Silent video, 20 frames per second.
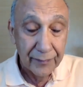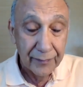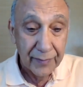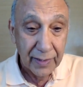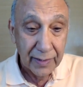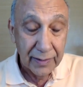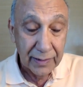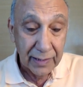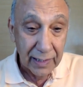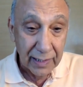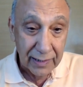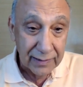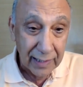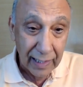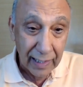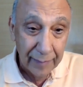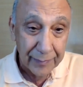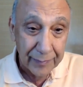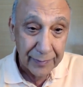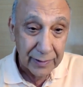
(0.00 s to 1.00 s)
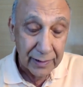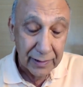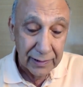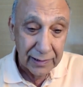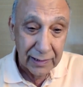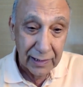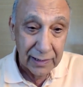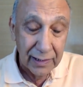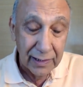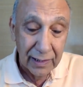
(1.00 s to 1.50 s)
that cannot happen
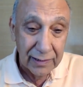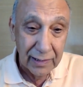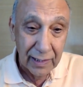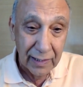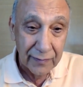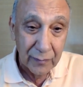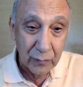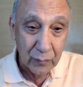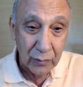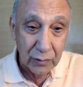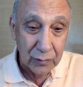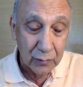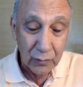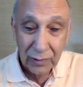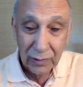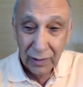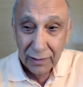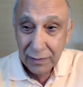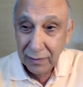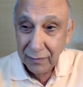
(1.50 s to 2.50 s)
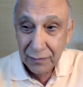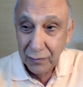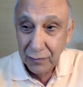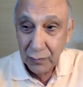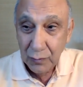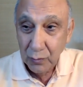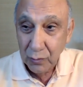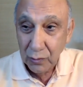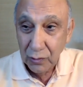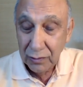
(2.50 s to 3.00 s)
in any other world. We're not in
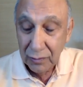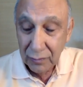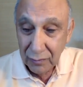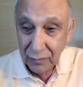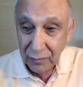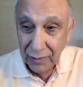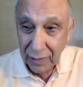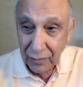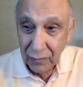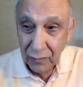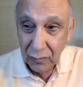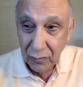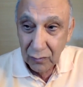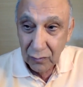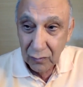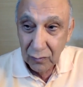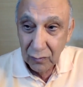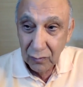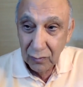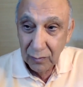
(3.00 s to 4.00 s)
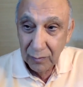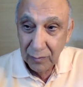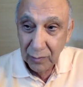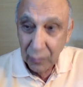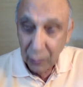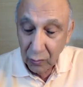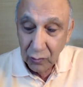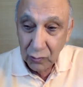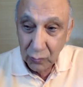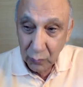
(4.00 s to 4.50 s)
this world just
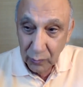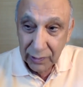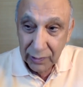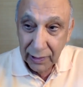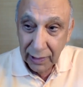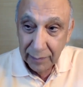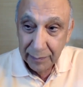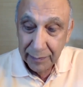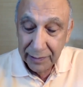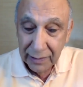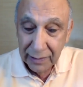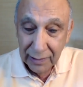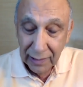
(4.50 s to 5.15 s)
because we can't be